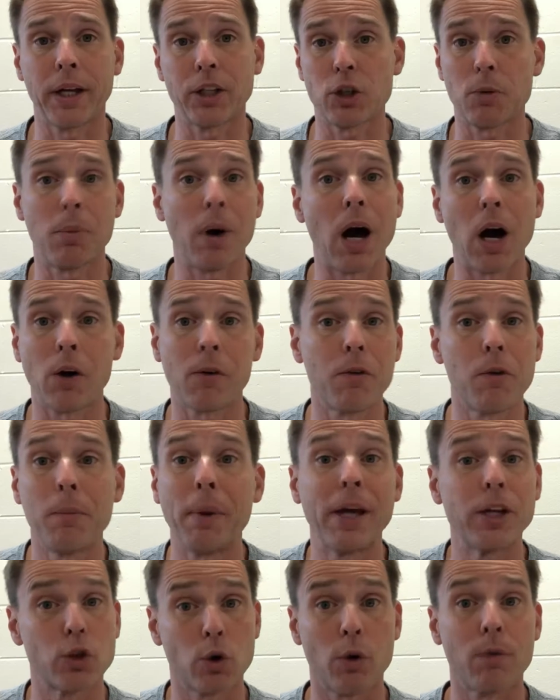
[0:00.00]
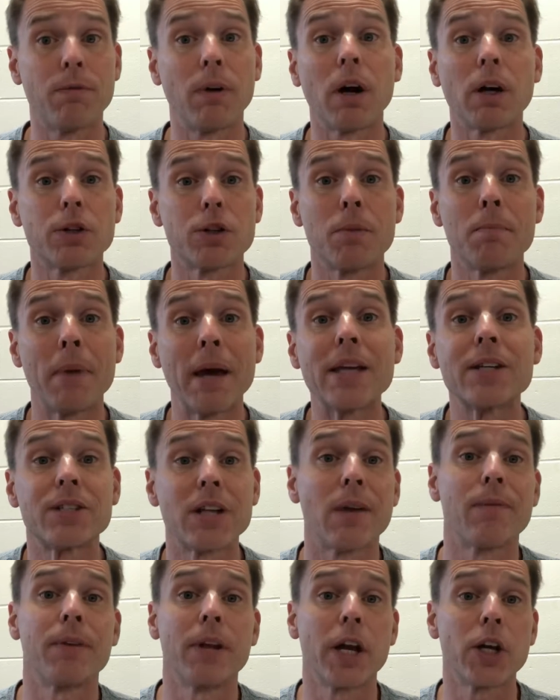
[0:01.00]
at topography-based or a function-based
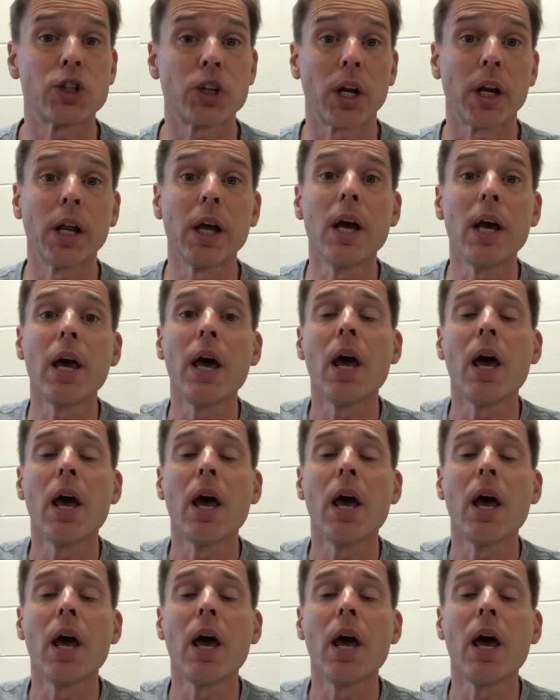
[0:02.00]
definition,